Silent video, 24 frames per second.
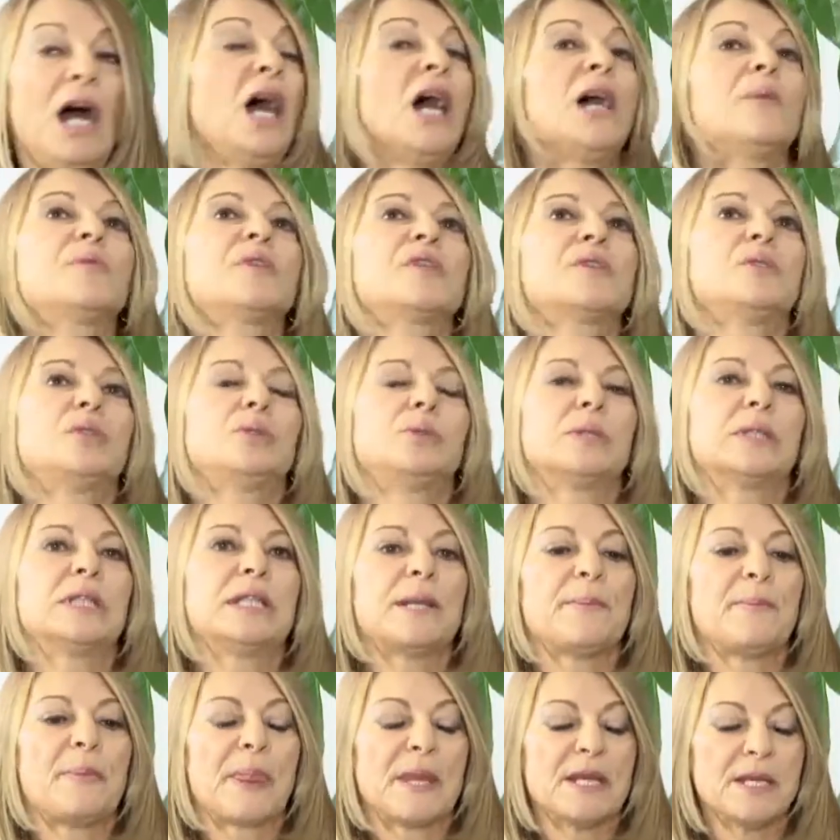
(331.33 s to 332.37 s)

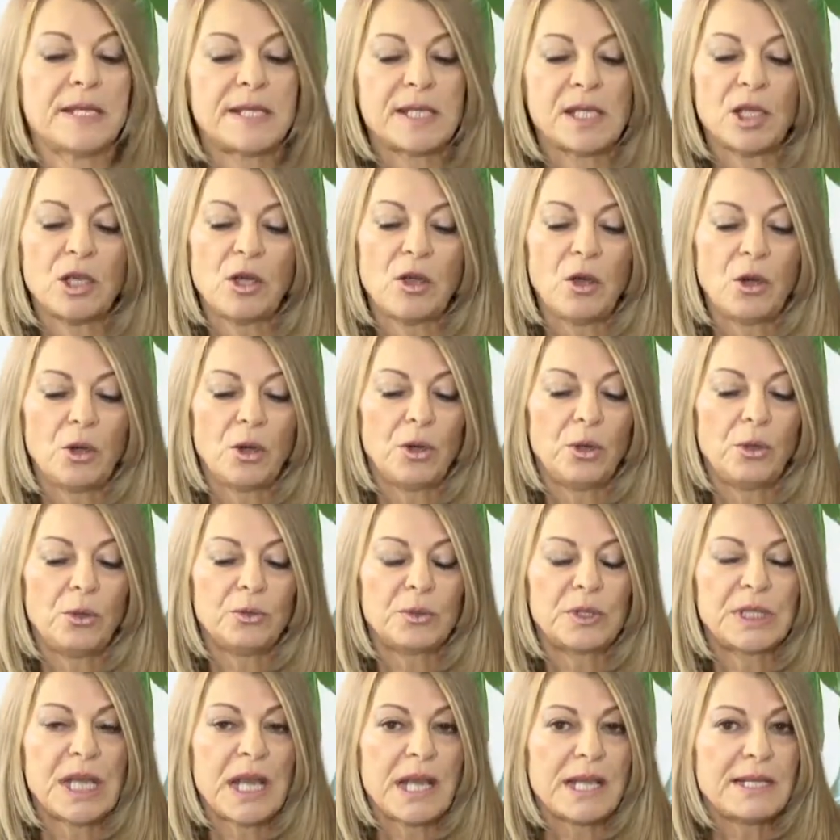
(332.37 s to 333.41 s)
Absolutely. So
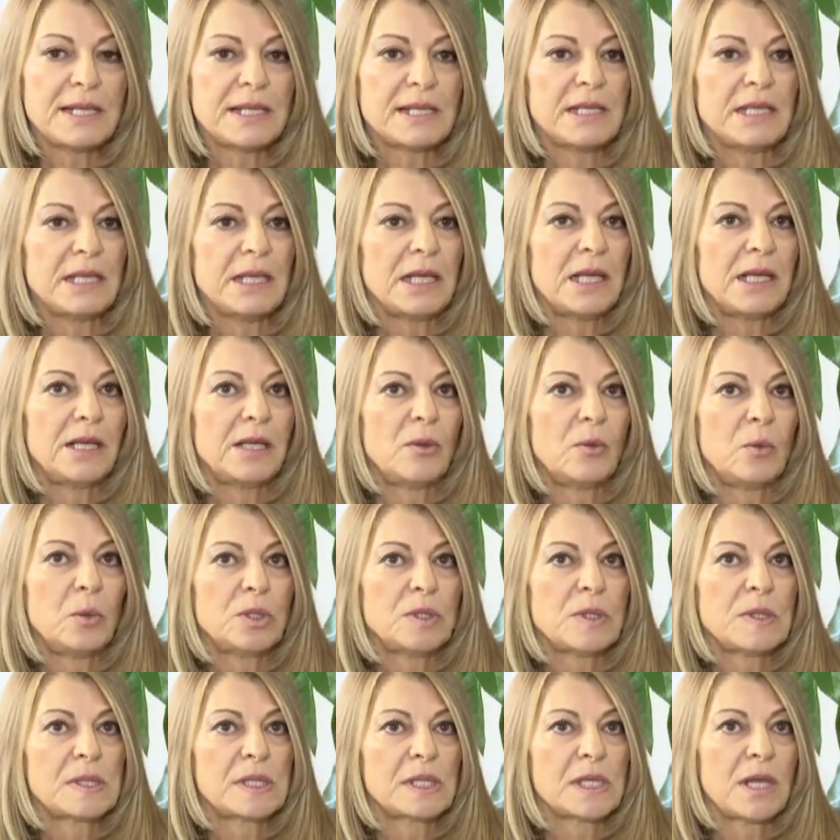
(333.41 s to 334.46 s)
Tesla
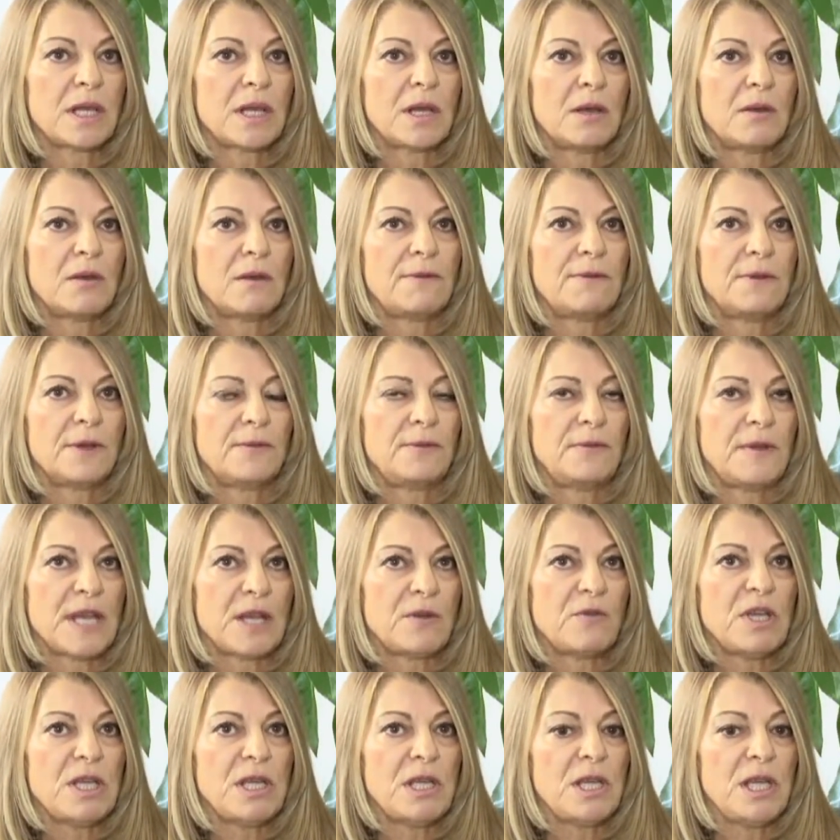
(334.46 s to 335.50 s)
was
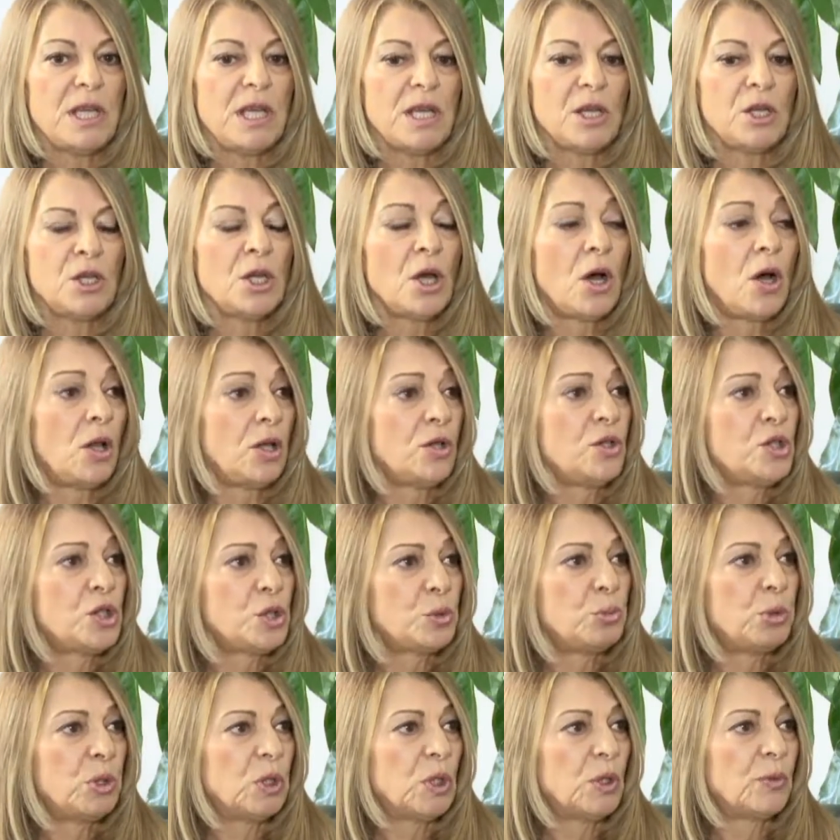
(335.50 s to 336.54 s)
very
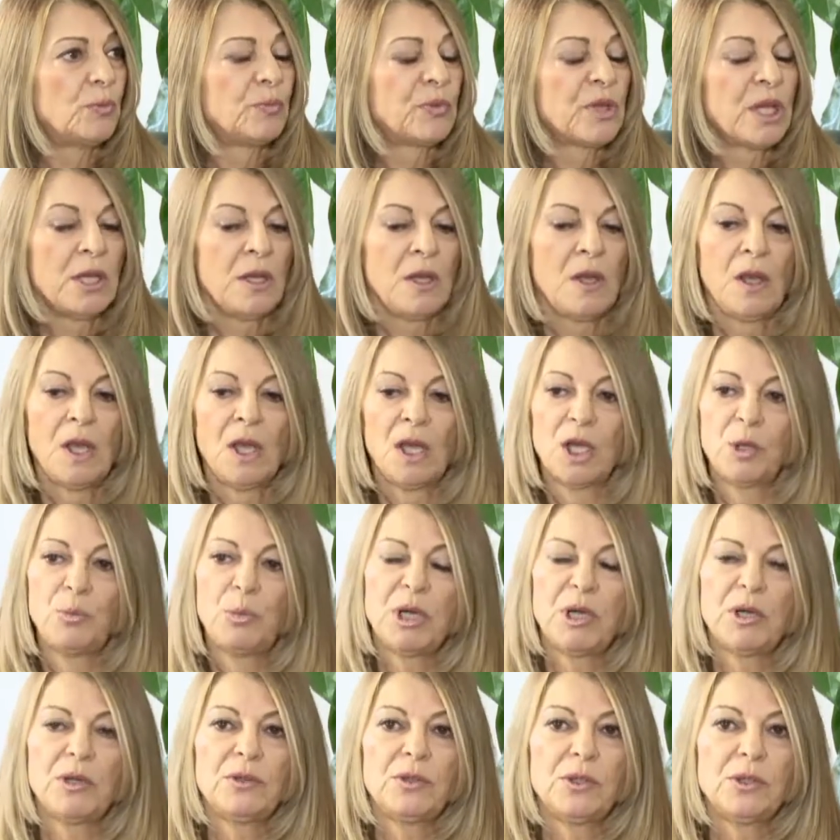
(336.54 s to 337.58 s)
knowledgeable
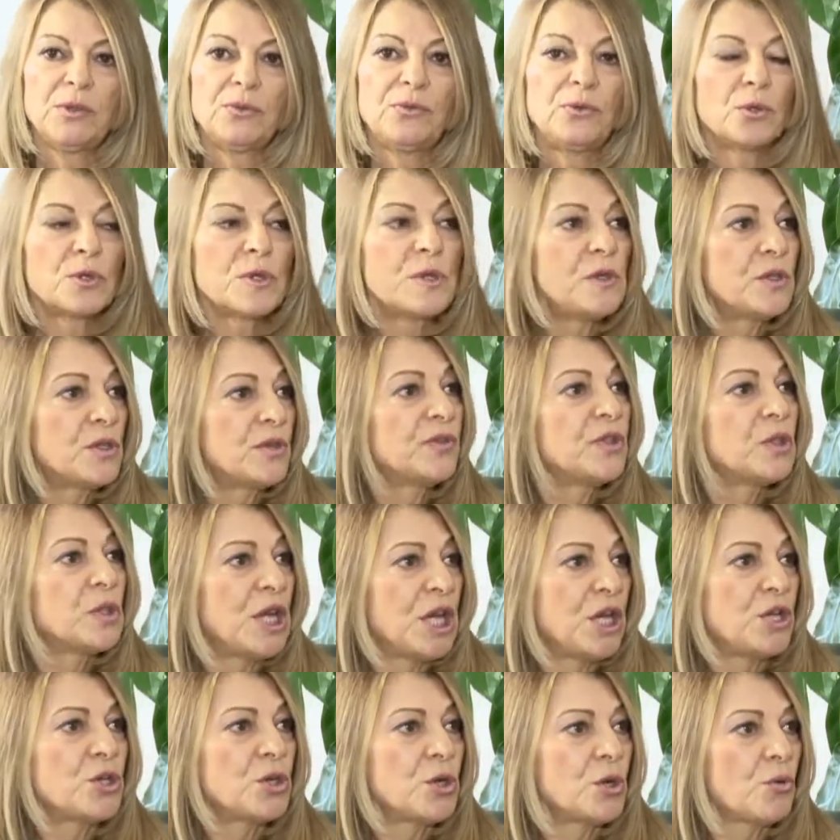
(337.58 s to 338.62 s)
about the forces of the
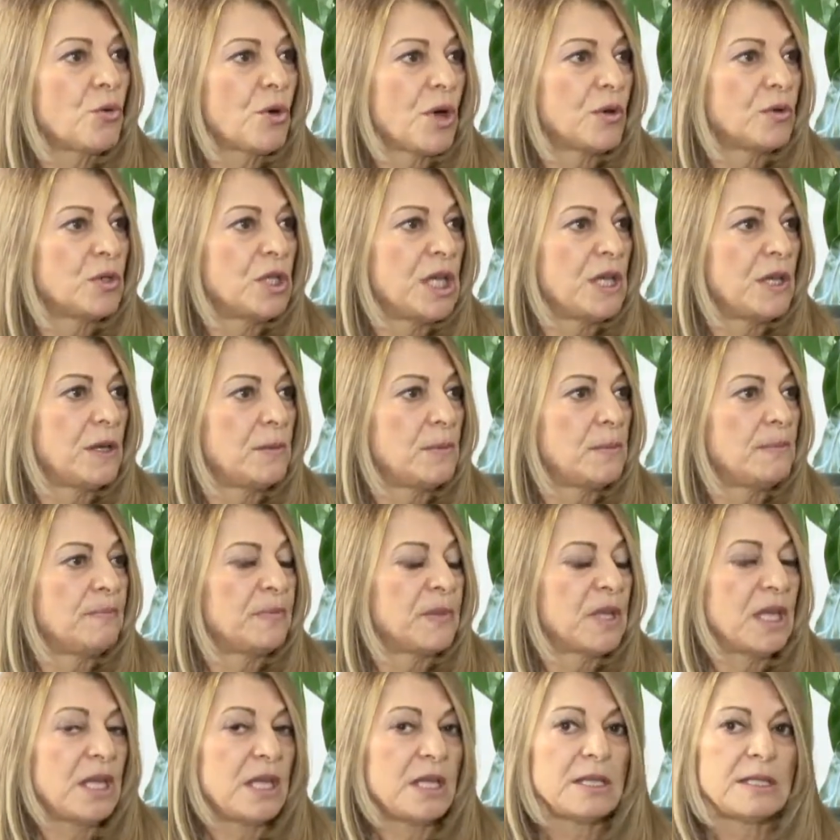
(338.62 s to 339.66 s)
nature around him,
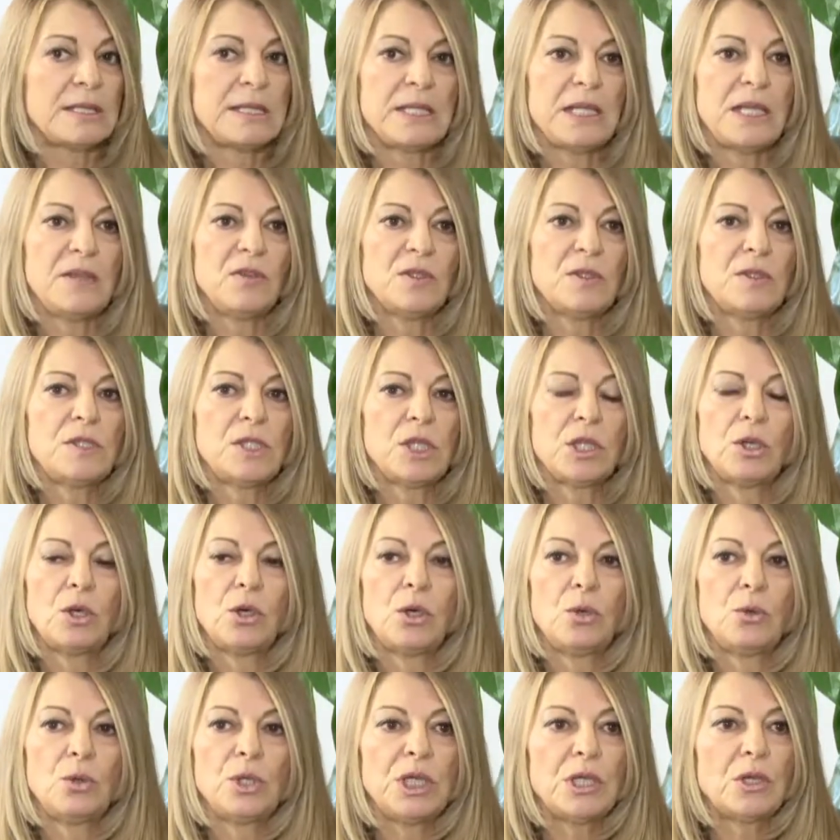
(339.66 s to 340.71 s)
and even
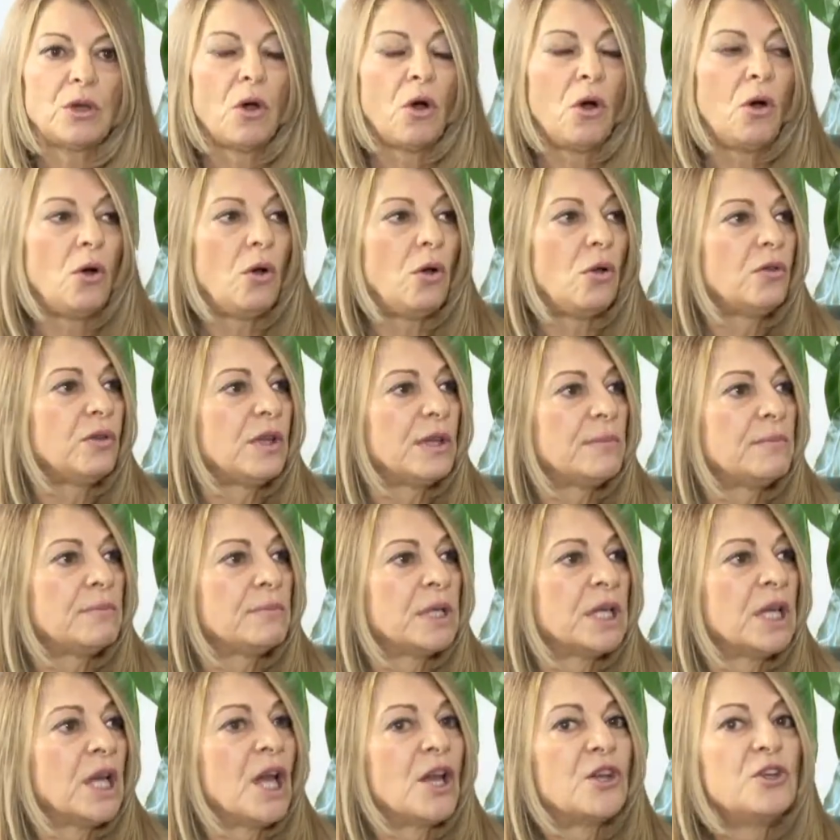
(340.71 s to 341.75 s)
though he called them
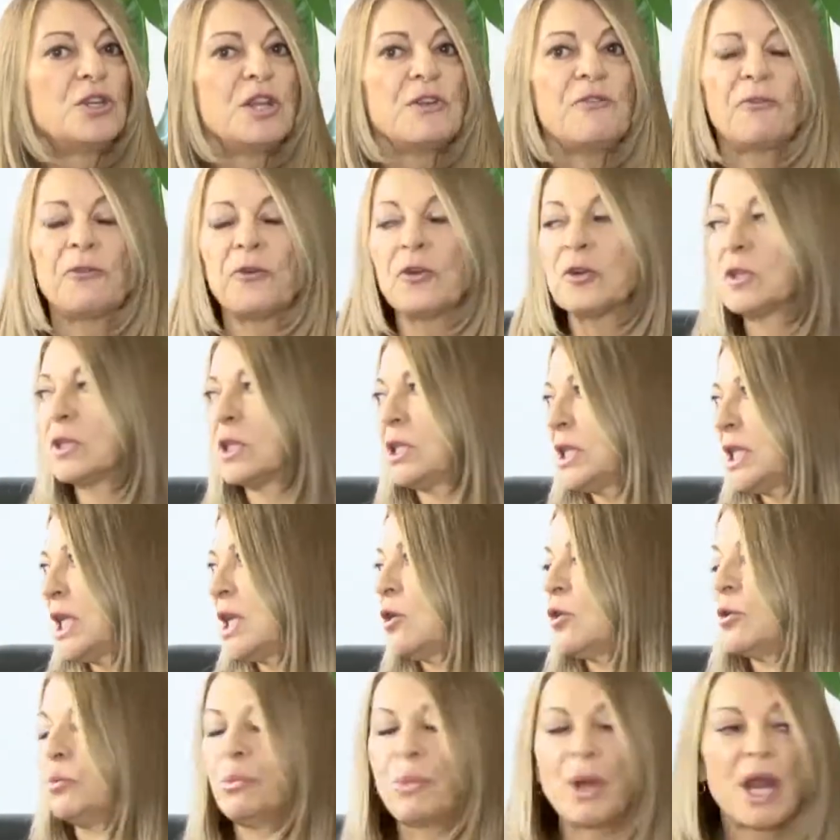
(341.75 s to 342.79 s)
differently
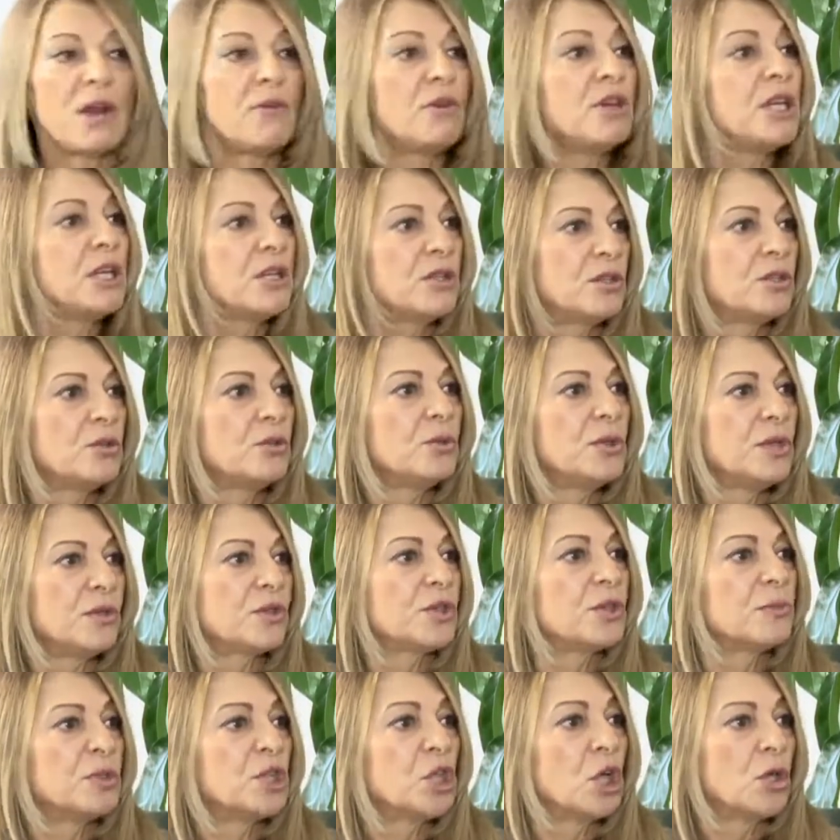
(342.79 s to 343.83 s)
comparing to the
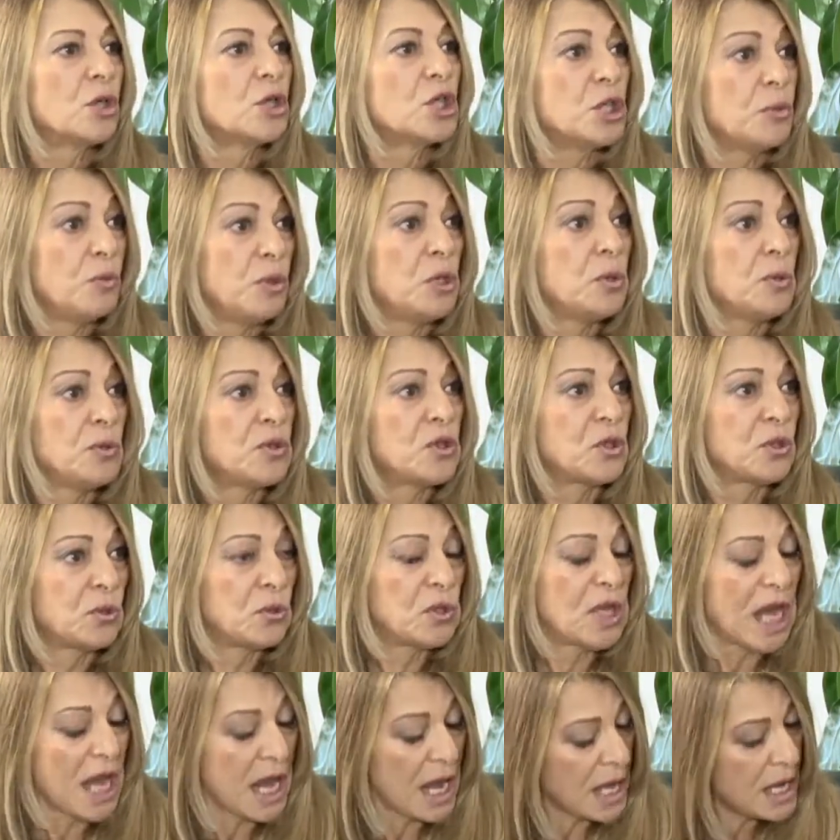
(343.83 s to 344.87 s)
terminology we use
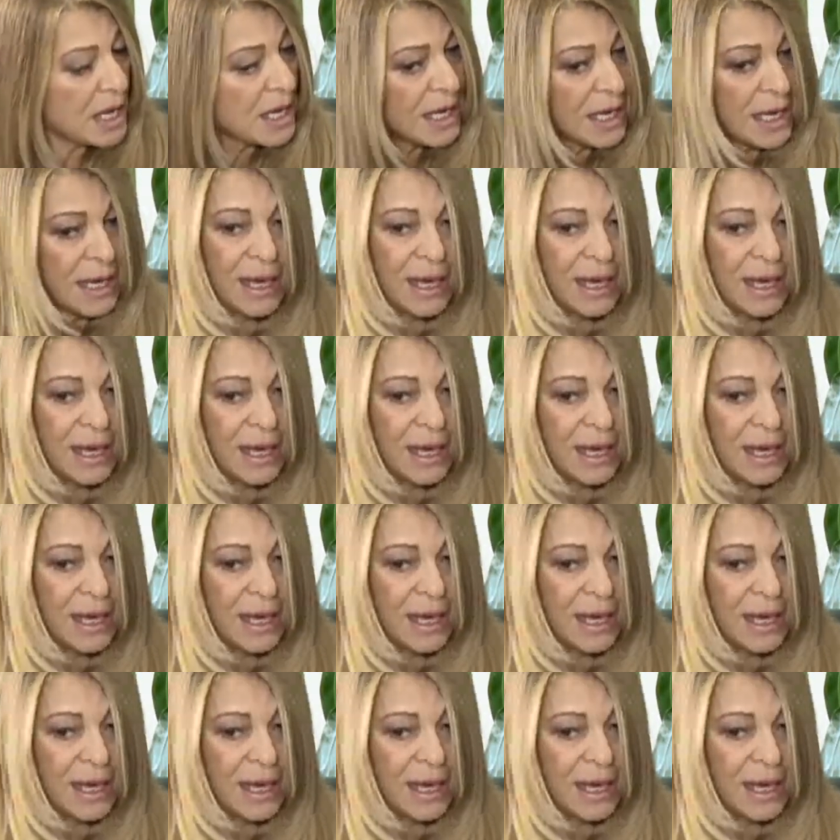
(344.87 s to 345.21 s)
today,